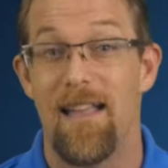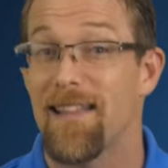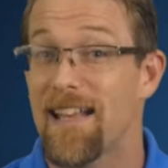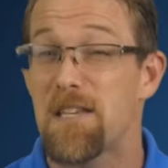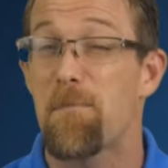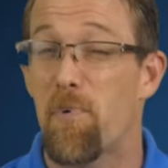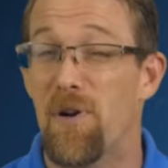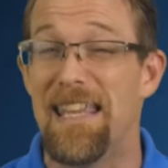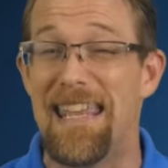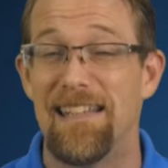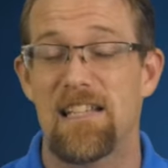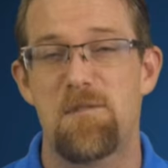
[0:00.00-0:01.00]
That's a pretty
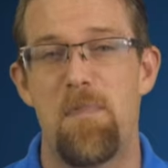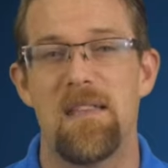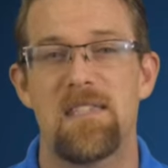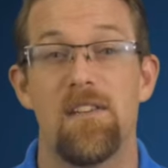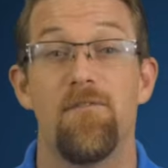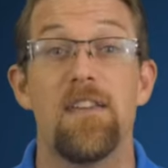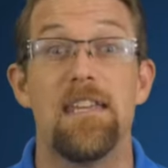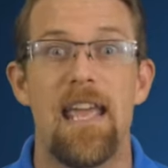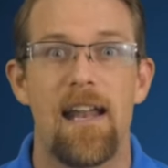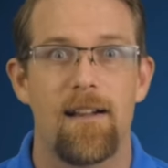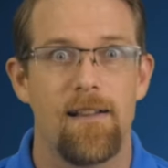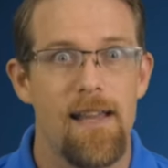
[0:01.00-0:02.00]
inexpensive
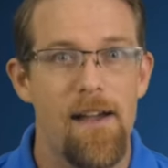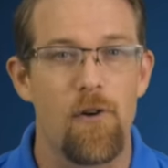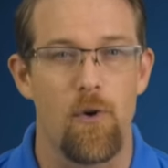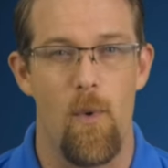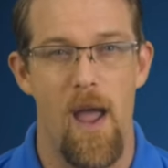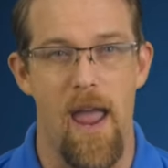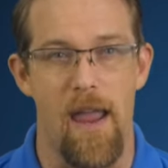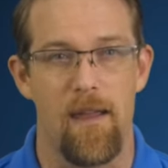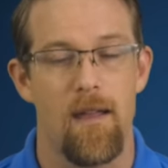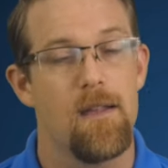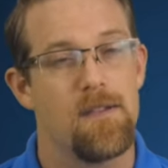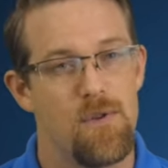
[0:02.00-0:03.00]
yet clever
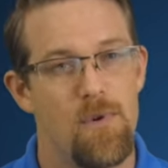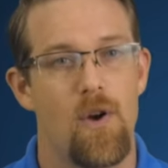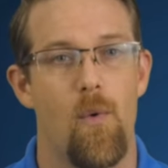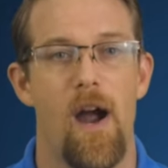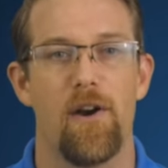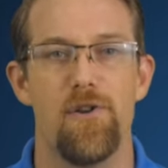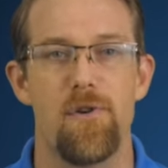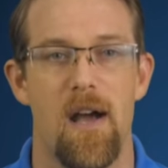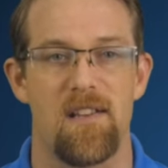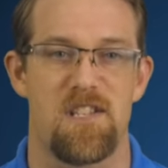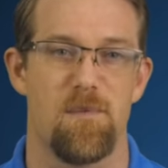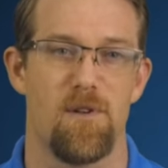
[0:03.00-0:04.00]
way to acquire new
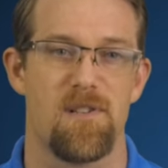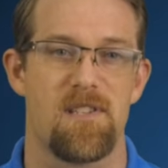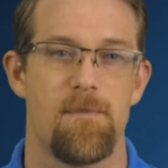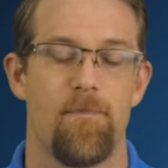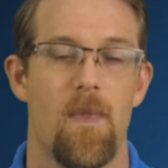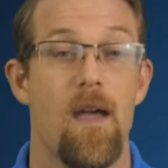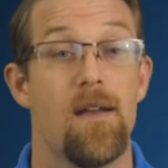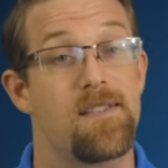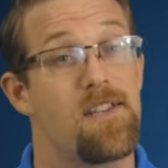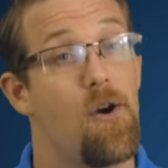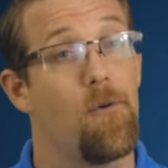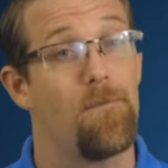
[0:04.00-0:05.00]
customers.
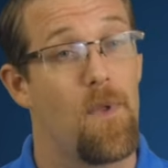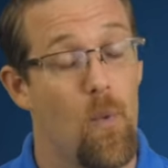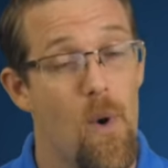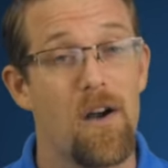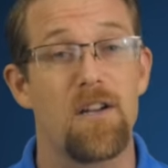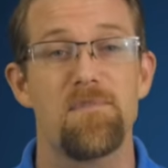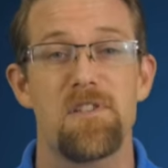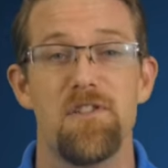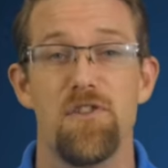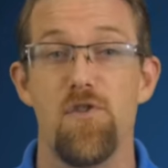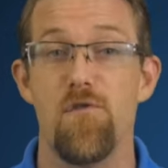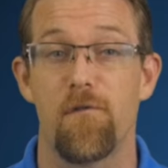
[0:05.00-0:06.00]
So, welcome to
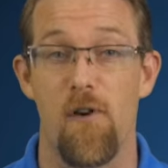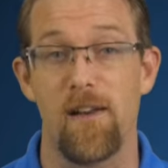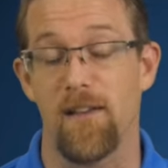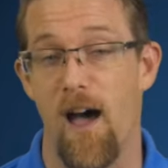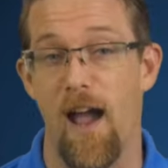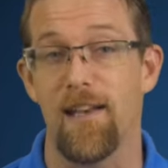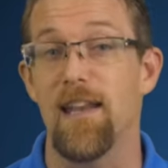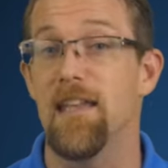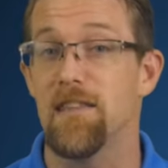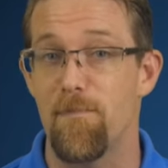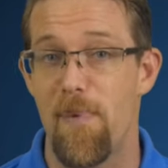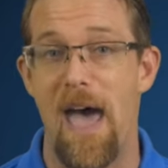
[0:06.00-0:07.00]
the new front line
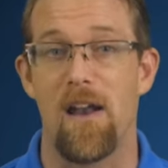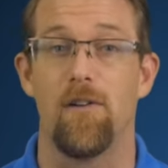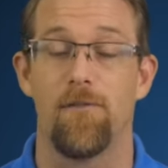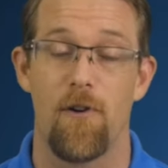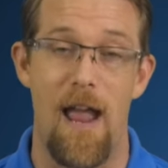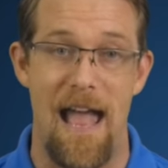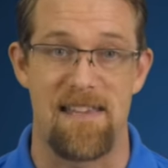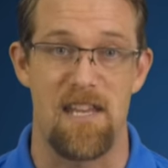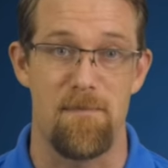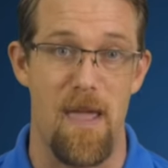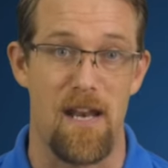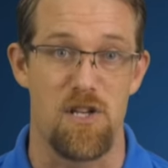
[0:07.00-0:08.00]
in the battle for
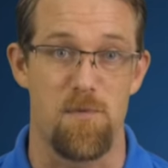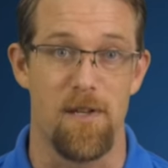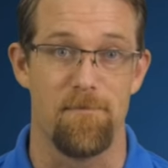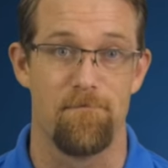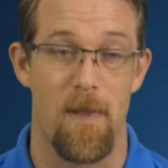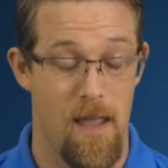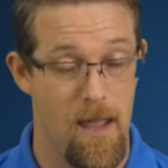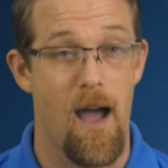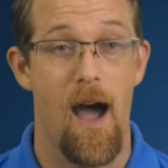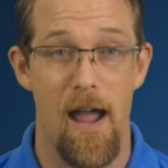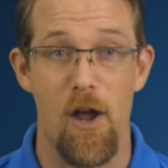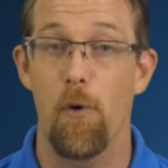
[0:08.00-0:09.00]
asset management.
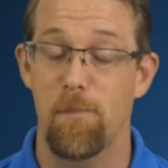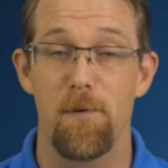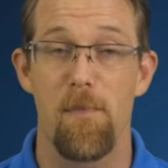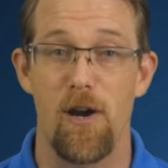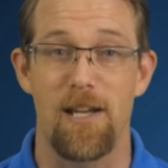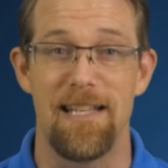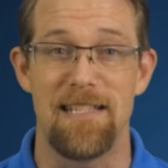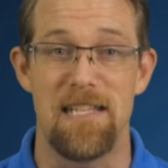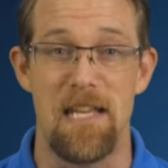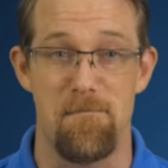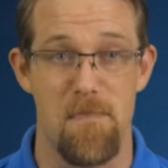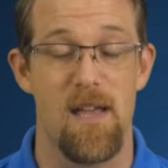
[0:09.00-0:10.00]
I hope your marketing
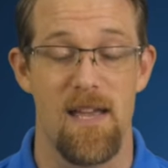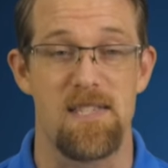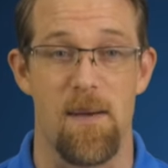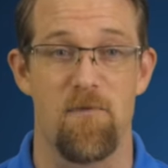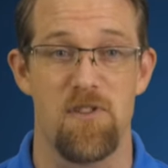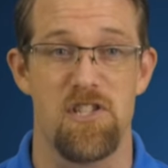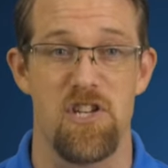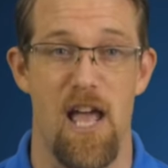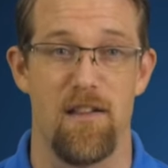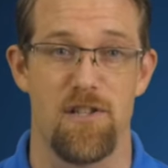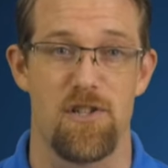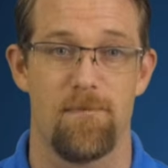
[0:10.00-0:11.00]
team is up for the
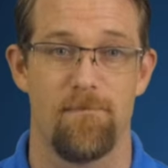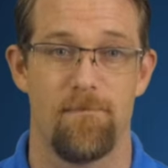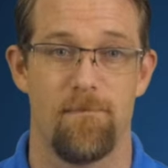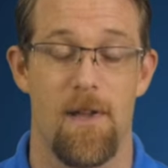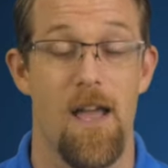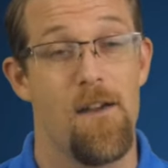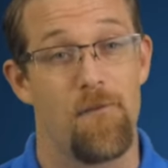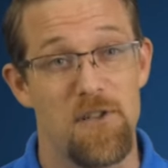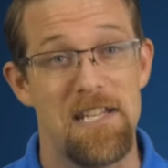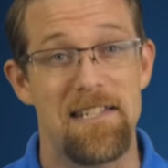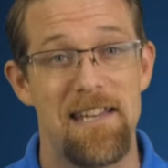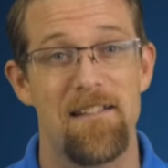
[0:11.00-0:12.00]
challenge. For
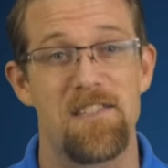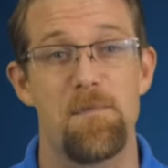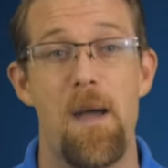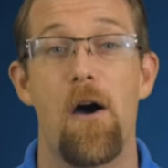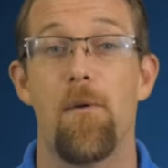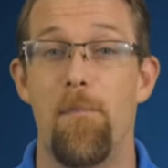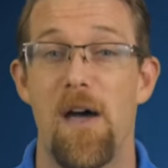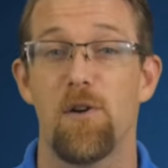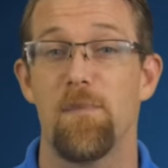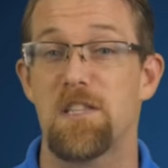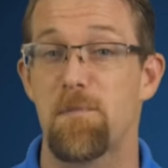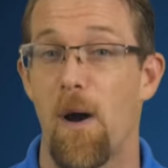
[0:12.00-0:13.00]
details about
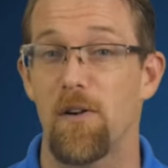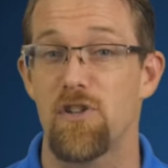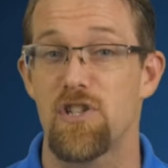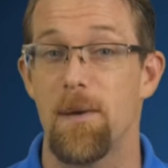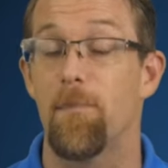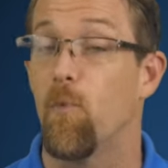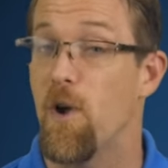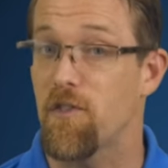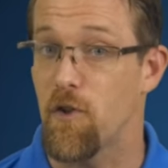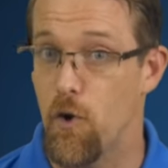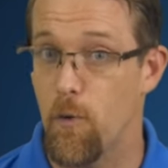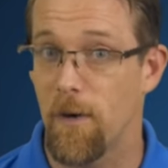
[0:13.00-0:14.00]
Betterment's partnership
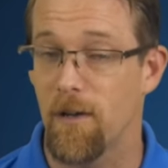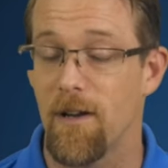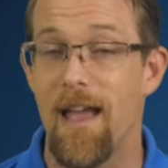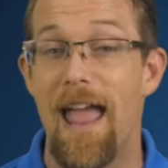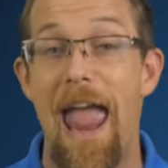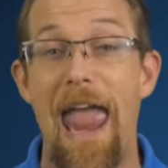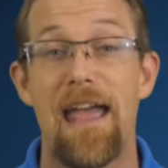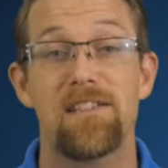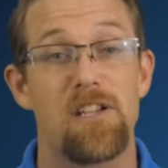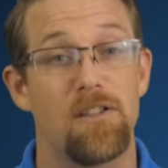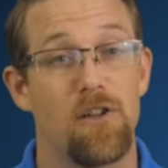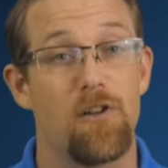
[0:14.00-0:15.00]
with Uber and
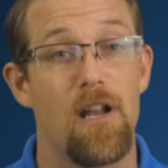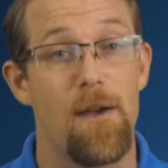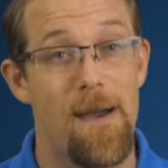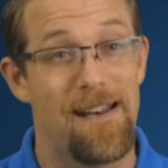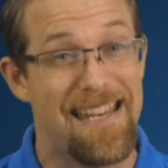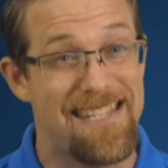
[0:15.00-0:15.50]
to learn about a